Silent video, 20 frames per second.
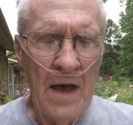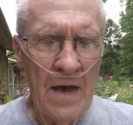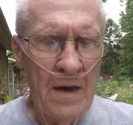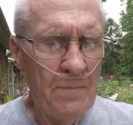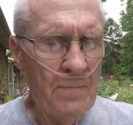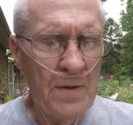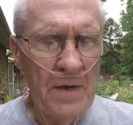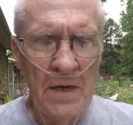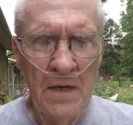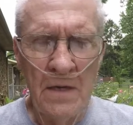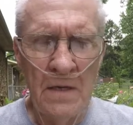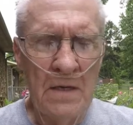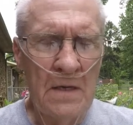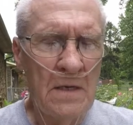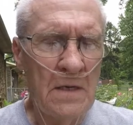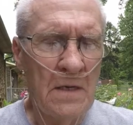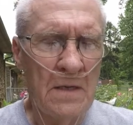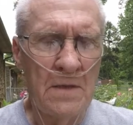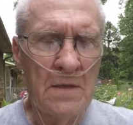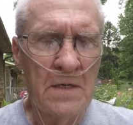happening
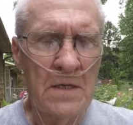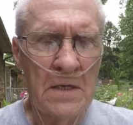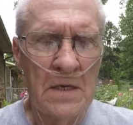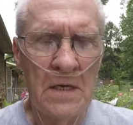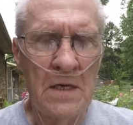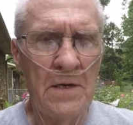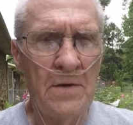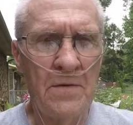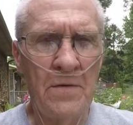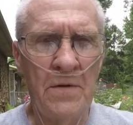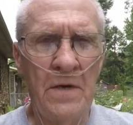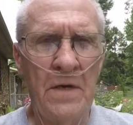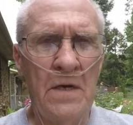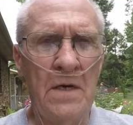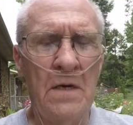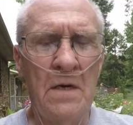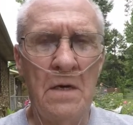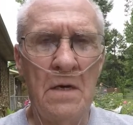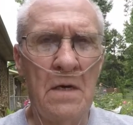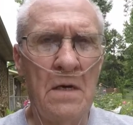in this country
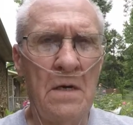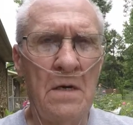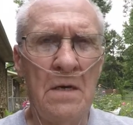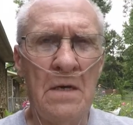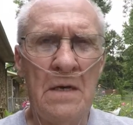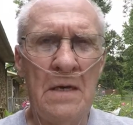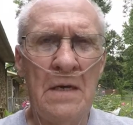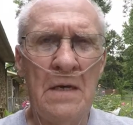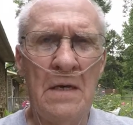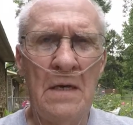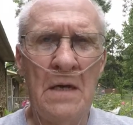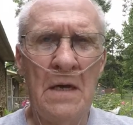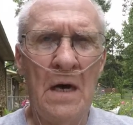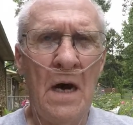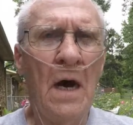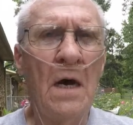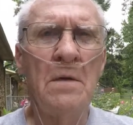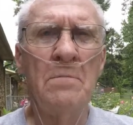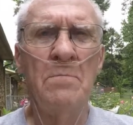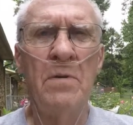are
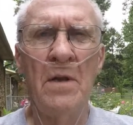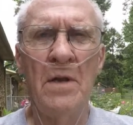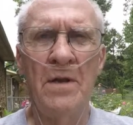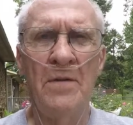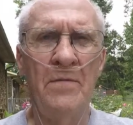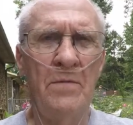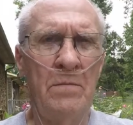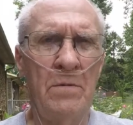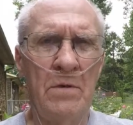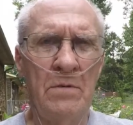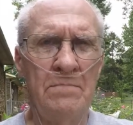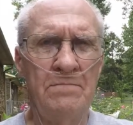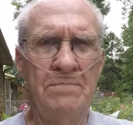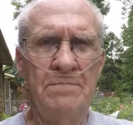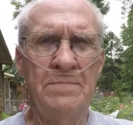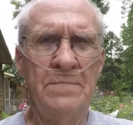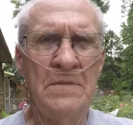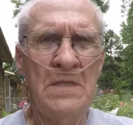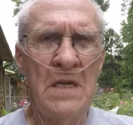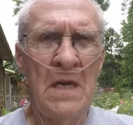unbelievable.
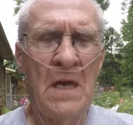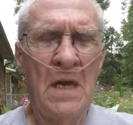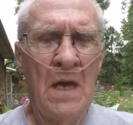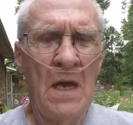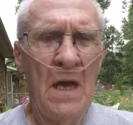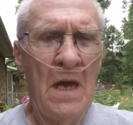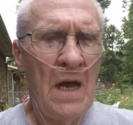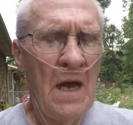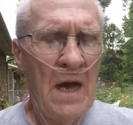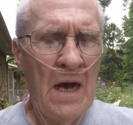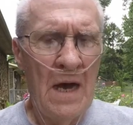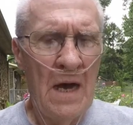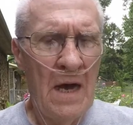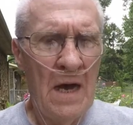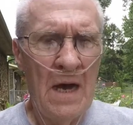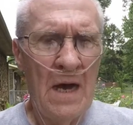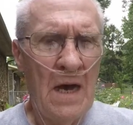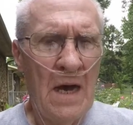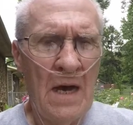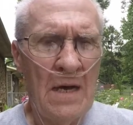
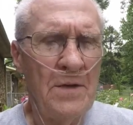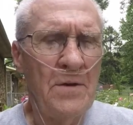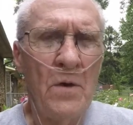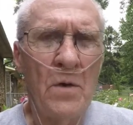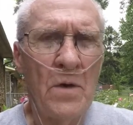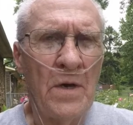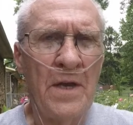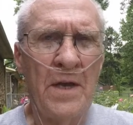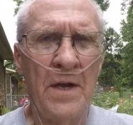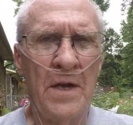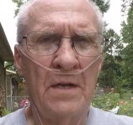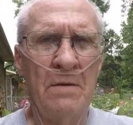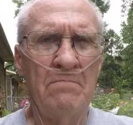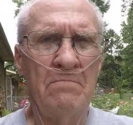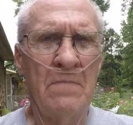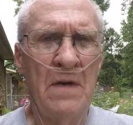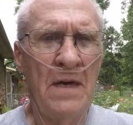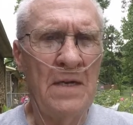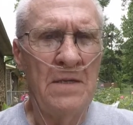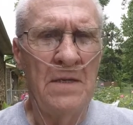I don't get it.
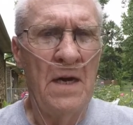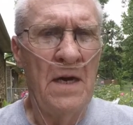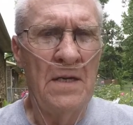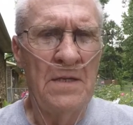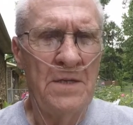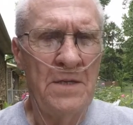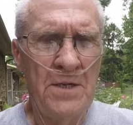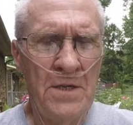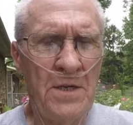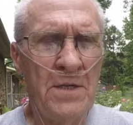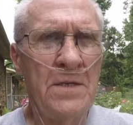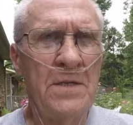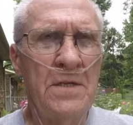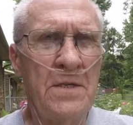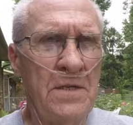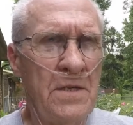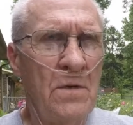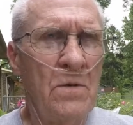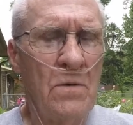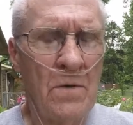I just
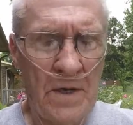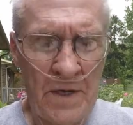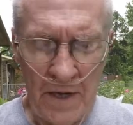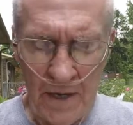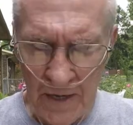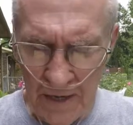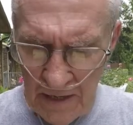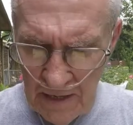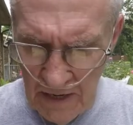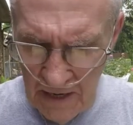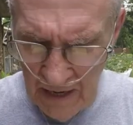don't get it.